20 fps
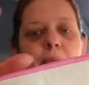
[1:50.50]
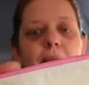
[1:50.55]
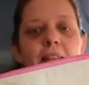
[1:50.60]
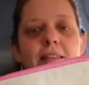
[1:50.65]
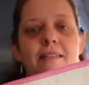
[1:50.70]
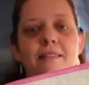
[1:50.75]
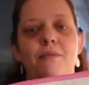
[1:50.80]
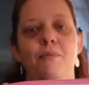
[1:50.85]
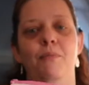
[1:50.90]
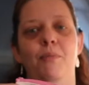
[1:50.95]

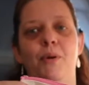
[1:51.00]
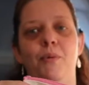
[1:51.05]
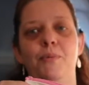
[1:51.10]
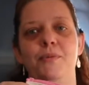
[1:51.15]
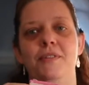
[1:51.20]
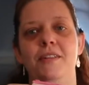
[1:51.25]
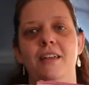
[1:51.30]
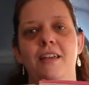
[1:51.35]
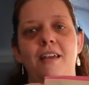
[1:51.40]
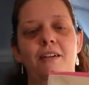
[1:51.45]
bits and
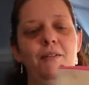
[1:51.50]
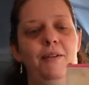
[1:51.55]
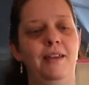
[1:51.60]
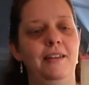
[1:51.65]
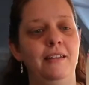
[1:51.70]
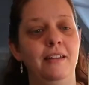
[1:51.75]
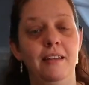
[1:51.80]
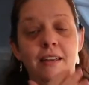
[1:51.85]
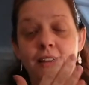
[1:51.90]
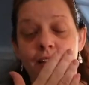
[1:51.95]
bobs to go
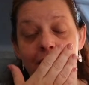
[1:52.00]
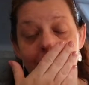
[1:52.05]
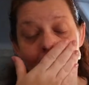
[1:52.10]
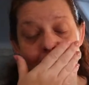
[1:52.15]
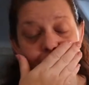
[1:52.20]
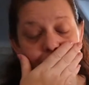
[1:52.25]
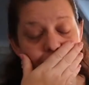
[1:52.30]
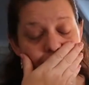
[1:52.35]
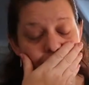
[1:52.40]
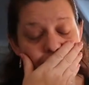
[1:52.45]
in.
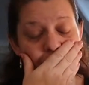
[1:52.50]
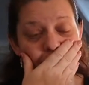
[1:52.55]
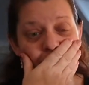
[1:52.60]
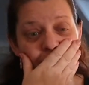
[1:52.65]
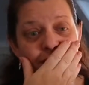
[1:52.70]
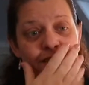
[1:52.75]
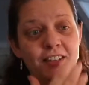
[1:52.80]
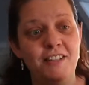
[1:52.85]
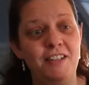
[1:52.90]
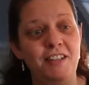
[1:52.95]

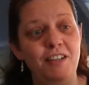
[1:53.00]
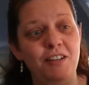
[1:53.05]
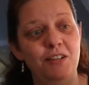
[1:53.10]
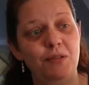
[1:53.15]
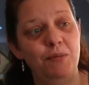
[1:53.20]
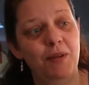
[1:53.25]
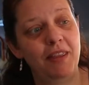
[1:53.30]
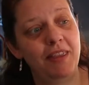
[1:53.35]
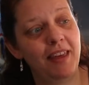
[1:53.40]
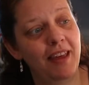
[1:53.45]

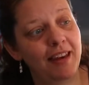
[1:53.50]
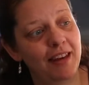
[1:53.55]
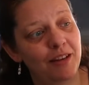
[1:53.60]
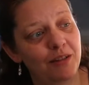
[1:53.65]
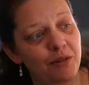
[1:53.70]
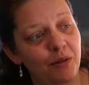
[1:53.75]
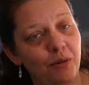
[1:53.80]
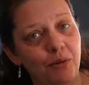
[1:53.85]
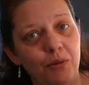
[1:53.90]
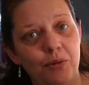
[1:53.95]
Excuse me, that
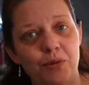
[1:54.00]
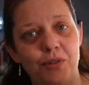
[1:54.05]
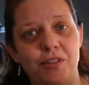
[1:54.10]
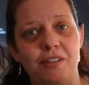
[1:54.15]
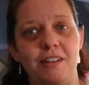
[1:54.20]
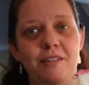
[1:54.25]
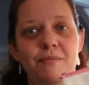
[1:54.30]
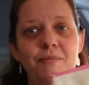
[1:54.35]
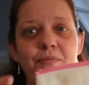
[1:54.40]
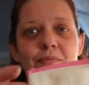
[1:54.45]
is
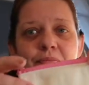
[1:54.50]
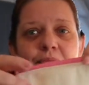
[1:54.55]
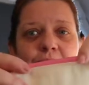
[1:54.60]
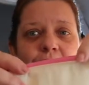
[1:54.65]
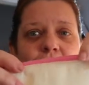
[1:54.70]
awesome.